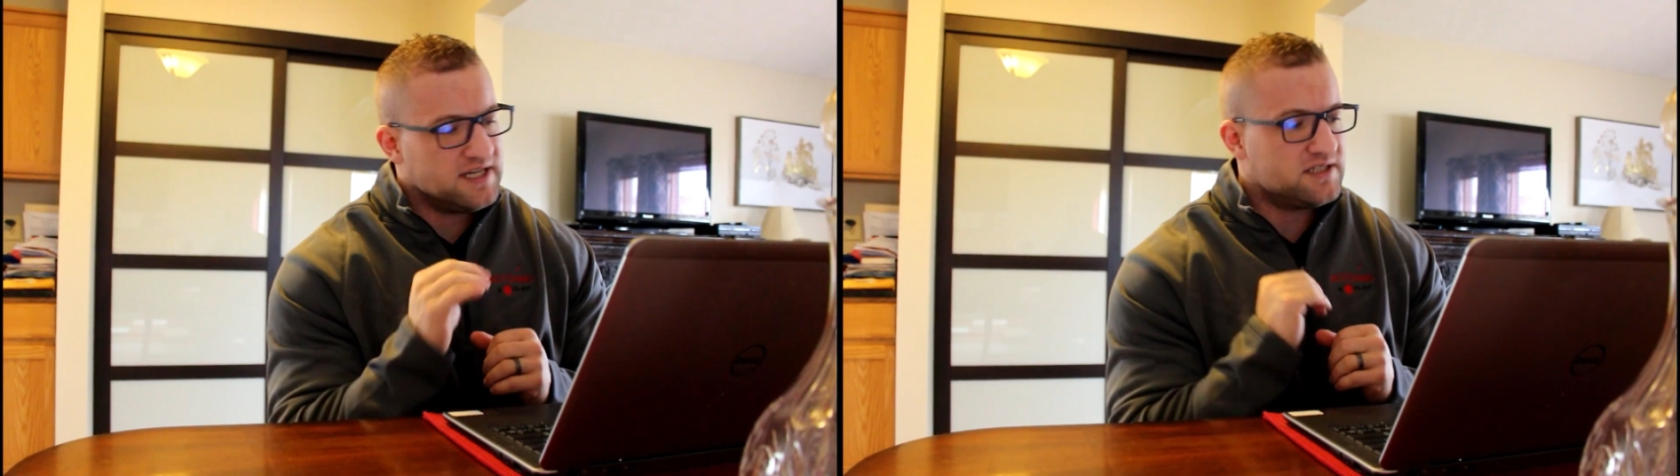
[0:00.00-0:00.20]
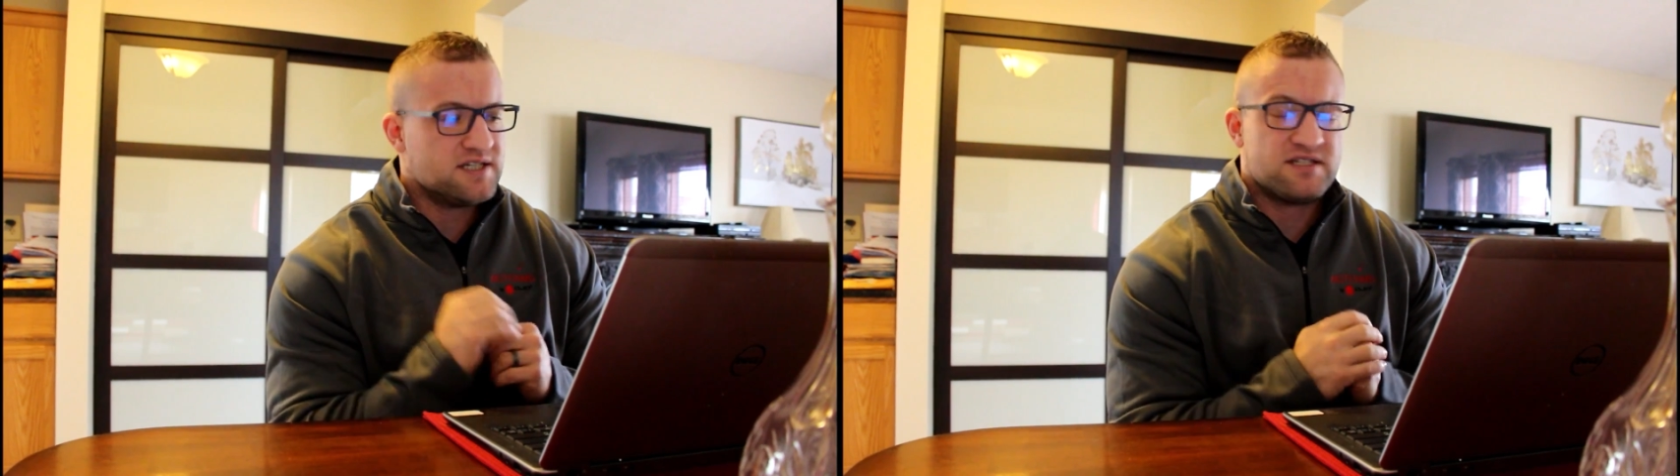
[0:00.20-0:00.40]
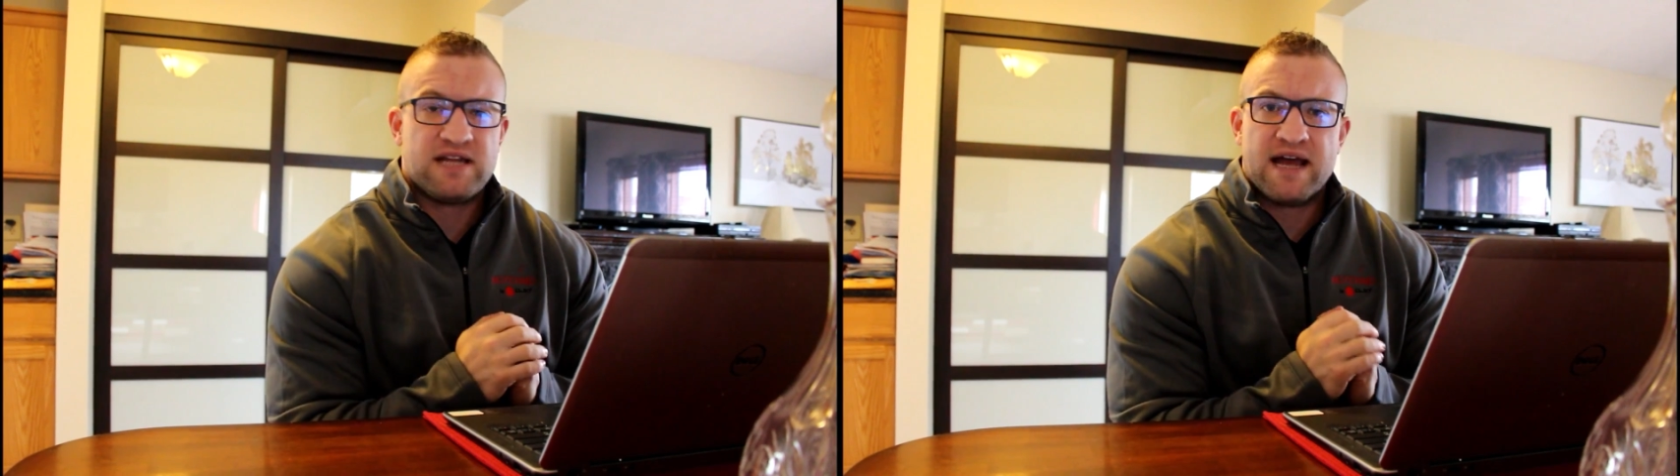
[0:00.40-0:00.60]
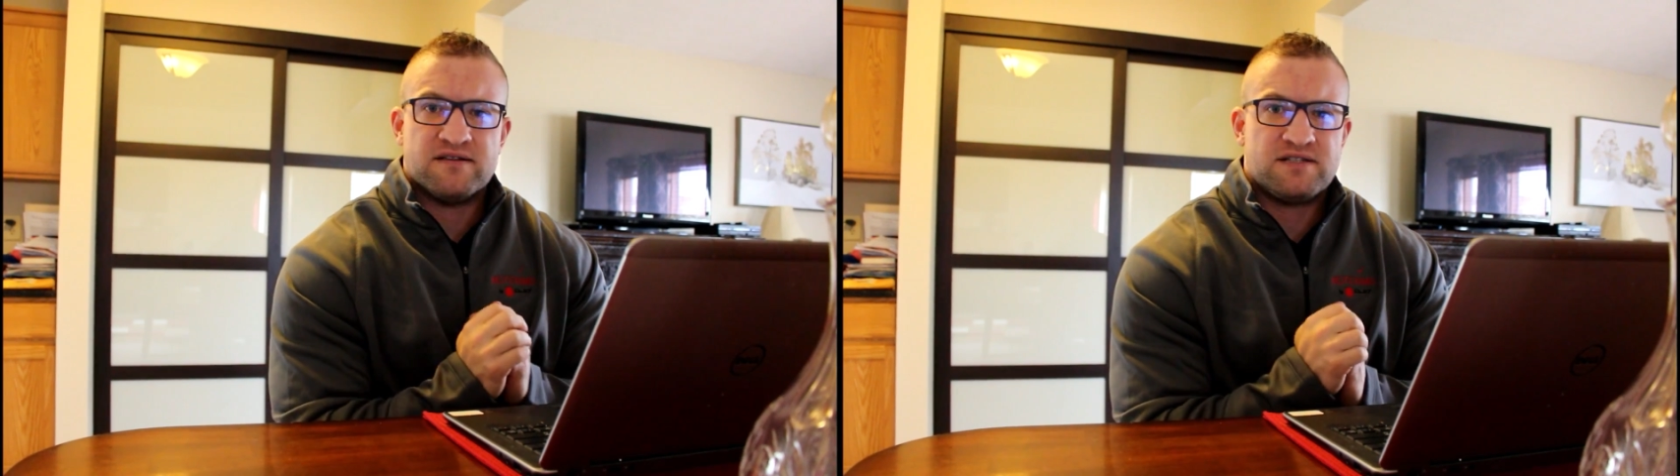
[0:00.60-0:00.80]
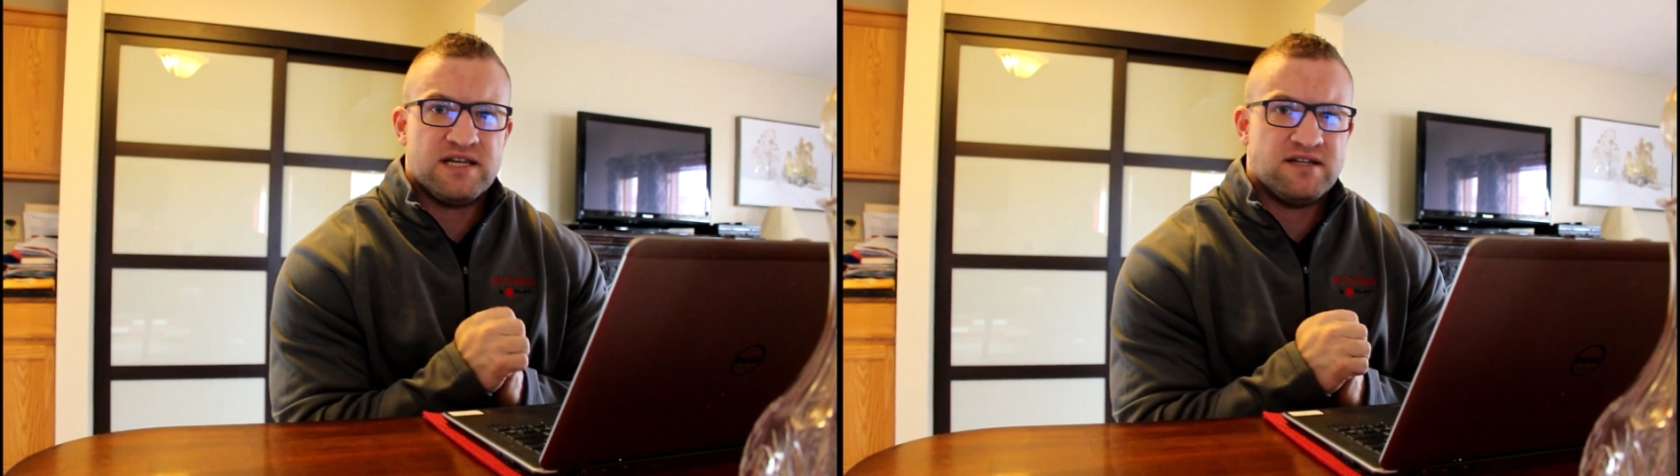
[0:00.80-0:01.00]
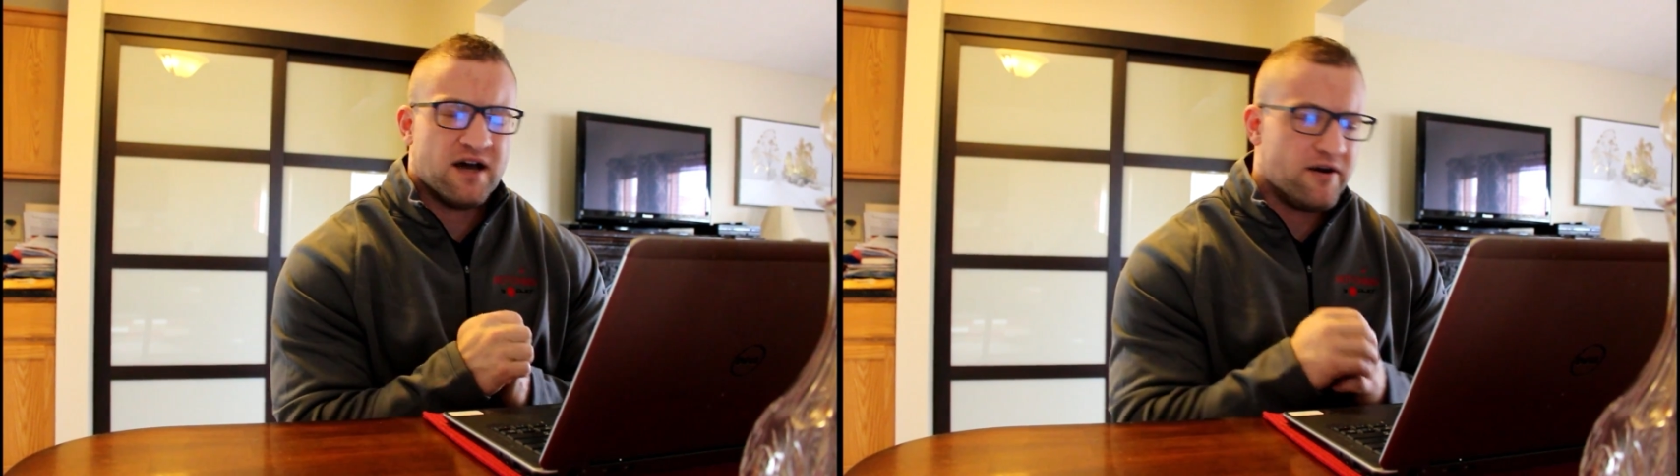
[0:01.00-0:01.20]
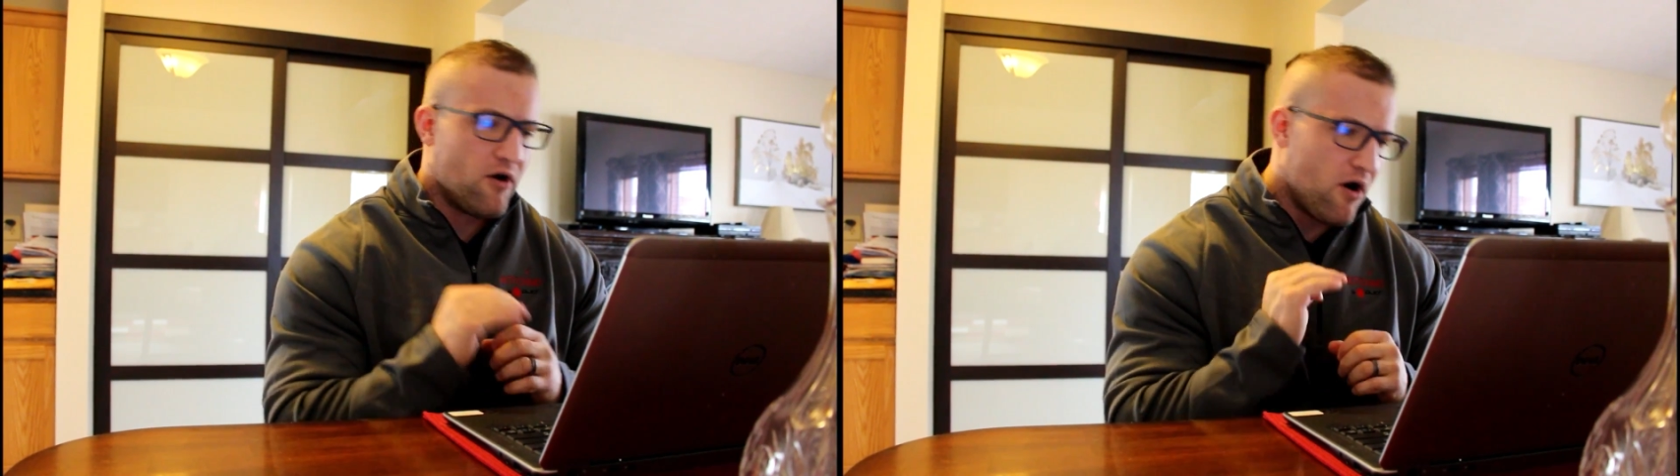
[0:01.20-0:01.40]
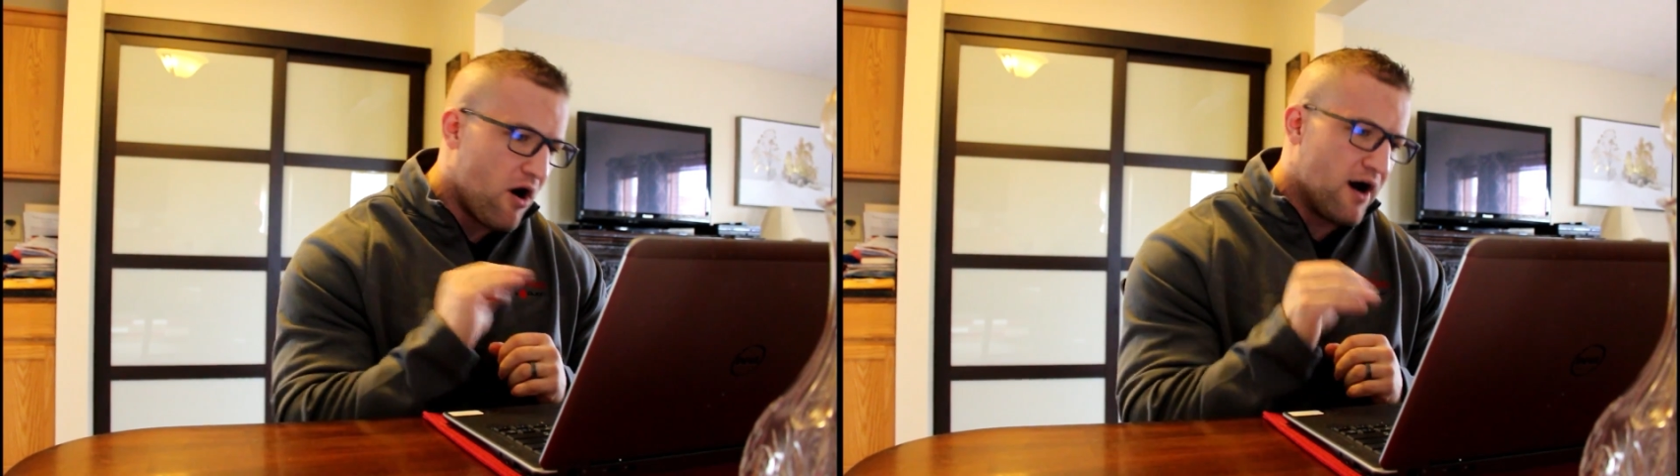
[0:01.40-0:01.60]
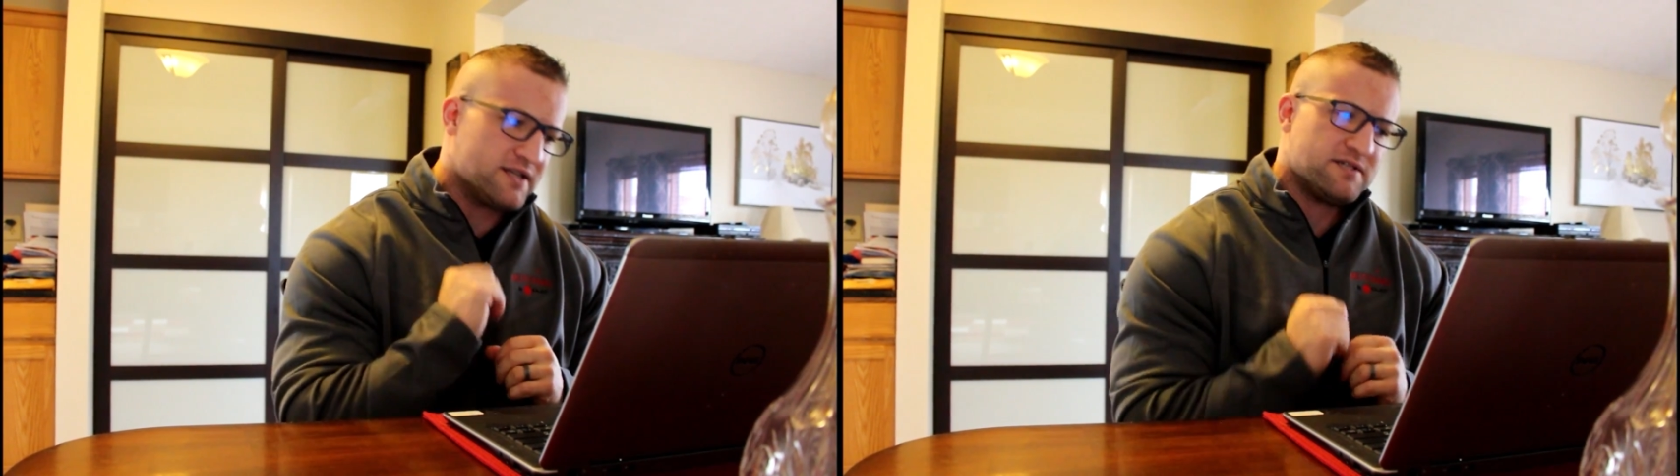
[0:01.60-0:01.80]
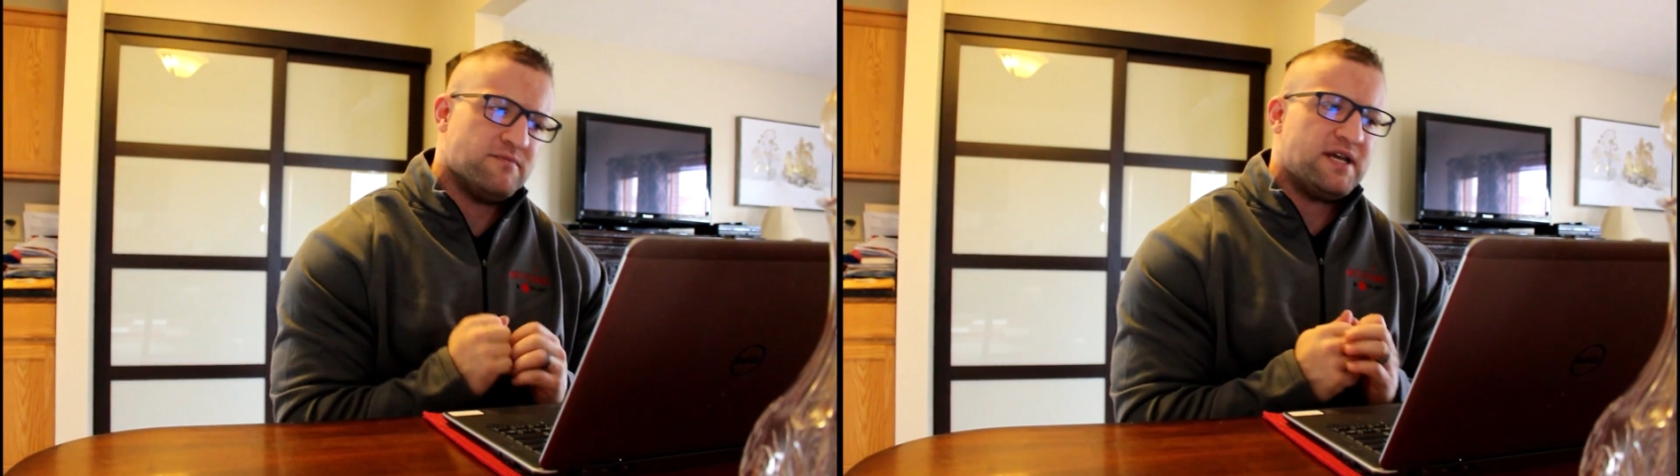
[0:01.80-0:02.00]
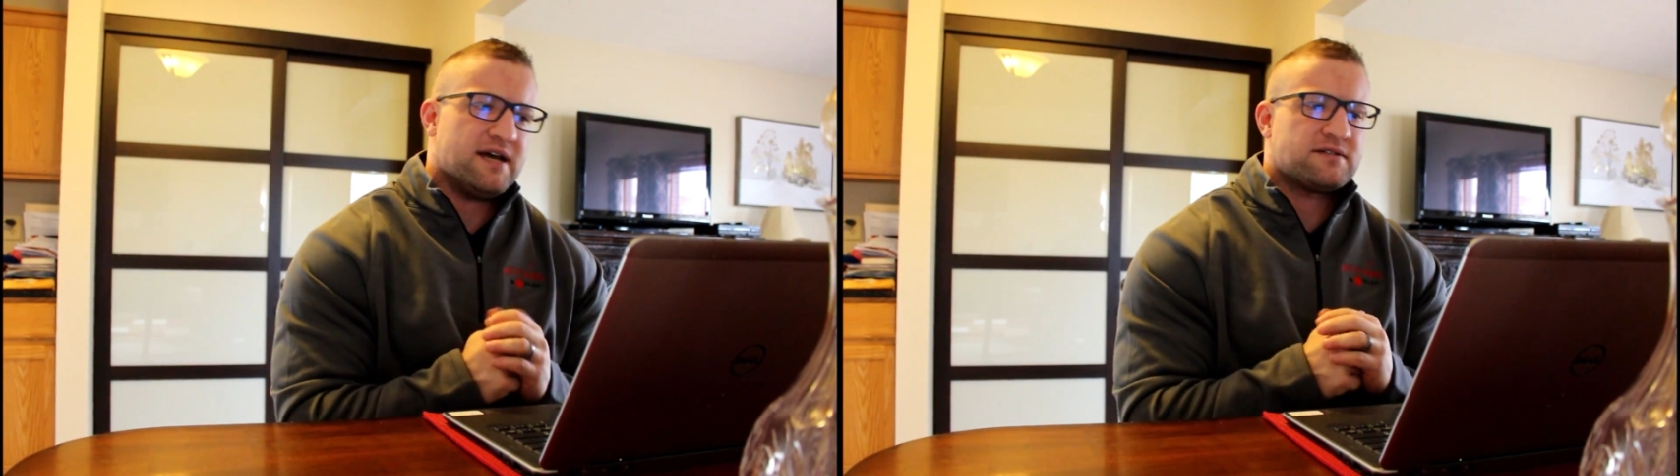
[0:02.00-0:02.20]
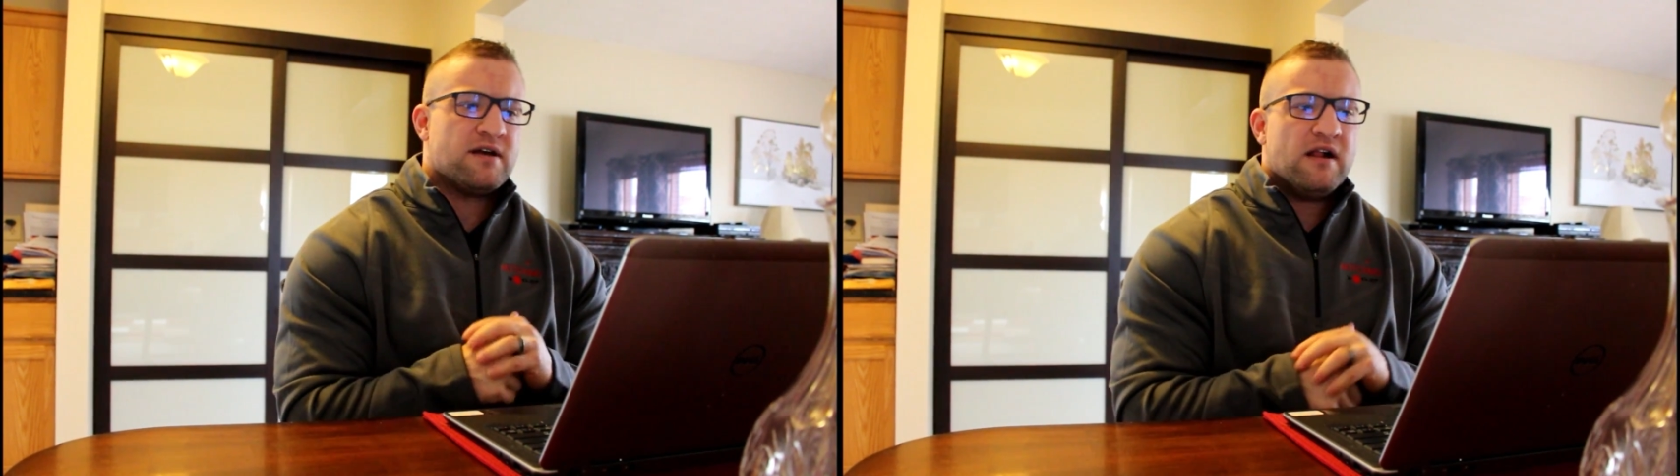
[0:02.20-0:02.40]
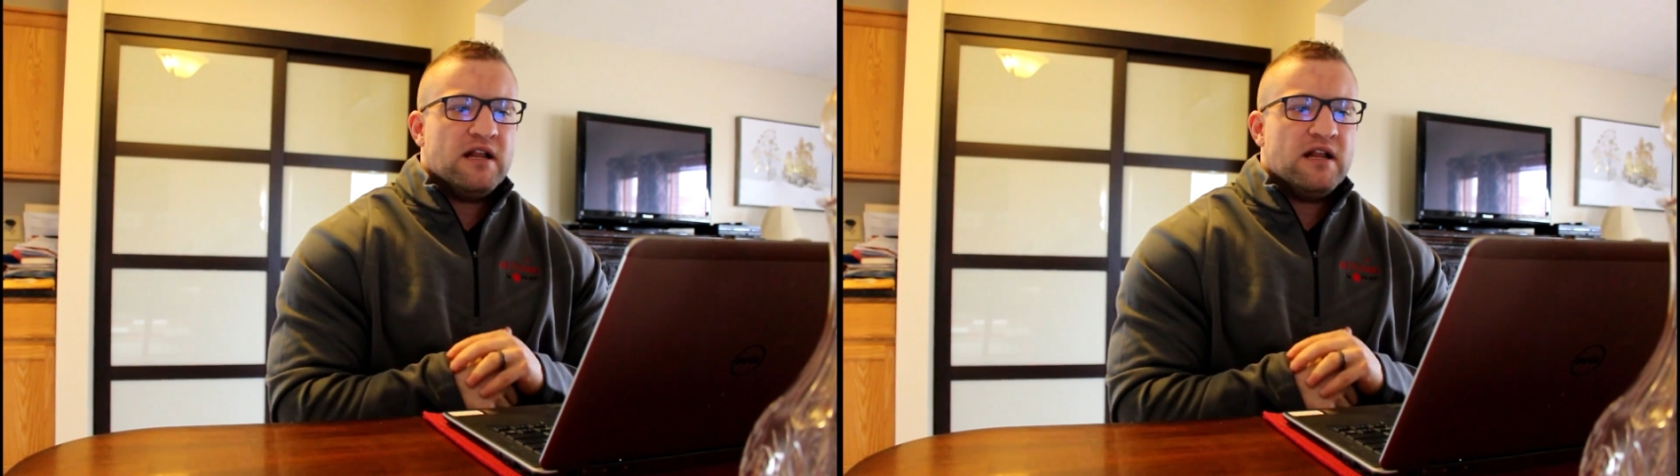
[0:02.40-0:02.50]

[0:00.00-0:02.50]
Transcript: Get cystatin C done. Awesome test.